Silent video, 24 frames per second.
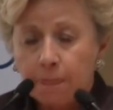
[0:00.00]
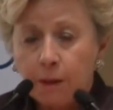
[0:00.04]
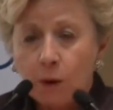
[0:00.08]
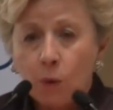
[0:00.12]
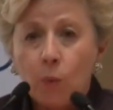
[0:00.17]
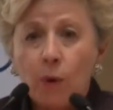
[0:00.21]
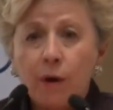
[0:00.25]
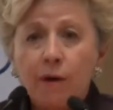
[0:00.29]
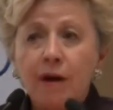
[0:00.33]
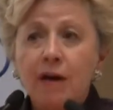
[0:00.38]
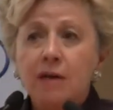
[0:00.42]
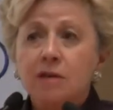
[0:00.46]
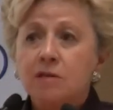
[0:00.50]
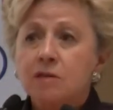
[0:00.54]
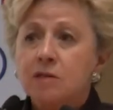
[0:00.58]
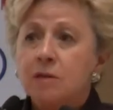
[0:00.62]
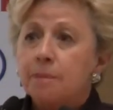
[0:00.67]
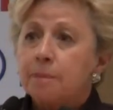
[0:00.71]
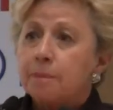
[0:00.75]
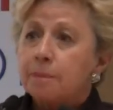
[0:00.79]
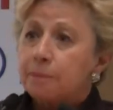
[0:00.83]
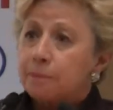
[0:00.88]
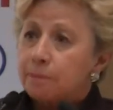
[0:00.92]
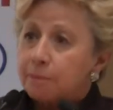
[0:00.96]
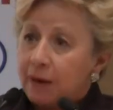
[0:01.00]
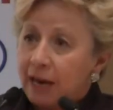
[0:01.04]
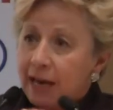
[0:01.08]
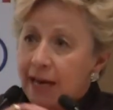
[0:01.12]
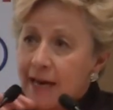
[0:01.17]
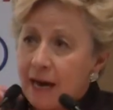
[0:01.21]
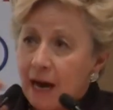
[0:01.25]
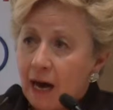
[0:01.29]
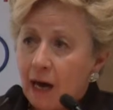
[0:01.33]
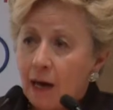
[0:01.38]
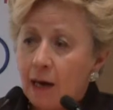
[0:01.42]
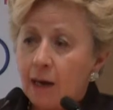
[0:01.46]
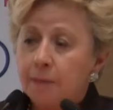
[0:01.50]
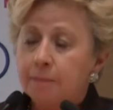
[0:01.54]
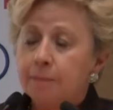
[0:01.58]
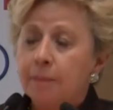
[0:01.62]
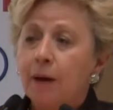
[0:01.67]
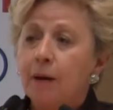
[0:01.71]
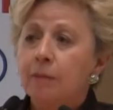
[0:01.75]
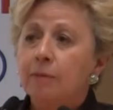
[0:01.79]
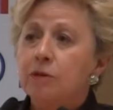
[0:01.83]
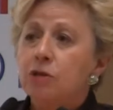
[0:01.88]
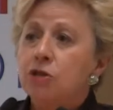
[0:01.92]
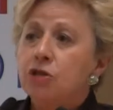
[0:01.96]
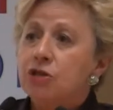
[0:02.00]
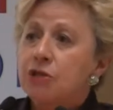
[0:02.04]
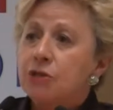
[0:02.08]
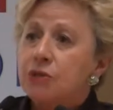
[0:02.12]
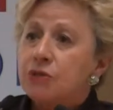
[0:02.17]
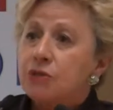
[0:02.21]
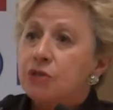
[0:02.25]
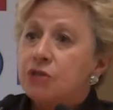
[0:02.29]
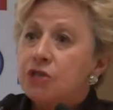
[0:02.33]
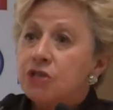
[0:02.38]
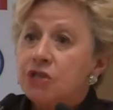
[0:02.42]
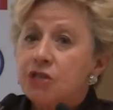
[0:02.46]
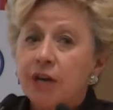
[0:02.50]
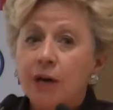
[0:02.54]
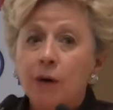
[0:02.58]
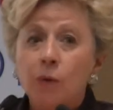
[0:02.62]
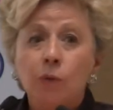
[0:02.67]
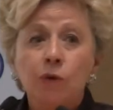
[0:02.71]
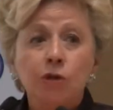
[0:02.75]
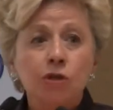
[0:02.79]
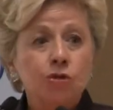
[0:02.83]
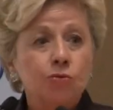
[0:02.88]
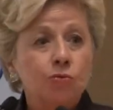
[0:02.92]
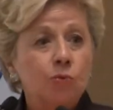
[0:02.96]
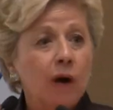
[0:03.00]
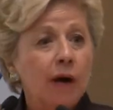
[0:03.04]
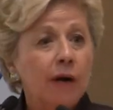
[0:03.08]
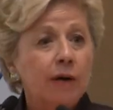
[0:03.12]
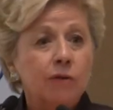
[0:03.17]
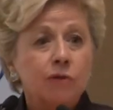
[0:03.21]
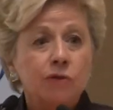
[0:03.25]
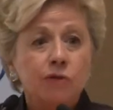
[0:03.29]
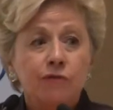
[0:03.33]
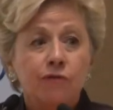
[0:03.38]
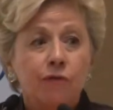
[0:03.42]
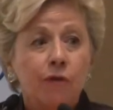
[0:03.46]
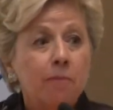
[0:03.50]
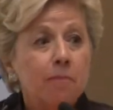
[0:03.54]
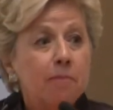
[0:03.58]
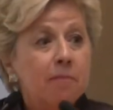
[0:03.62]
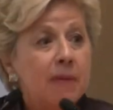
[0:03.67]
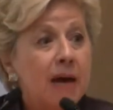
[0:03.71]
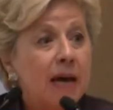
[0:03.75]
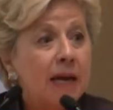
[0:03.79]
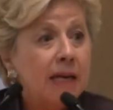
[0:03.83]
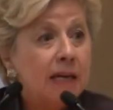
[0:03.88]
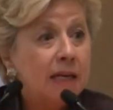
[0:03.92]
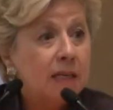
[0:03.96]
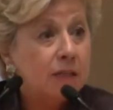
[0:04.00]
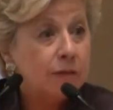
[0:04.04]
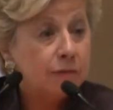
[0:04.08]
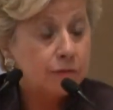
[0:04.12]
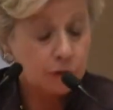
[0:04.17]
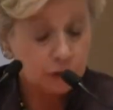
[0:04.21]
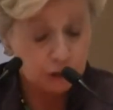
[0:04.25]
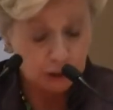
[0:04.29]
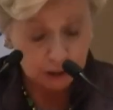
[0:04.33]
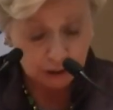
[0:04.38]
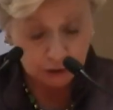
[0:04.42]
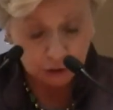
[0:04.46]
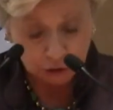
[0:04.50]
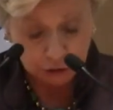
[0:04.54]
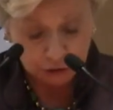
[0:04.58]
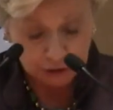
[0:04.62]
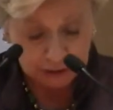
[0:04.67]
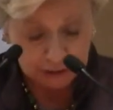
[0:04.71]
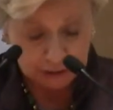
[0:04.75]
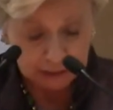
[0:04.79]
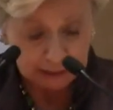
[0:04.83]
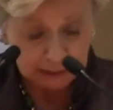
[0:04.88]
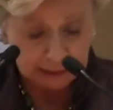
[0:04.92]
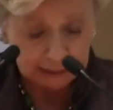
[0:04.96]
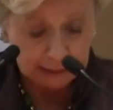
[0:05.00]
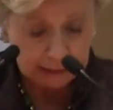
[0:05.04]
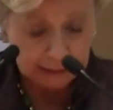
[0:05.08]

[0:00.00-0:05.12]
whereas the Pléiade publishes distinguished writers from many different countries.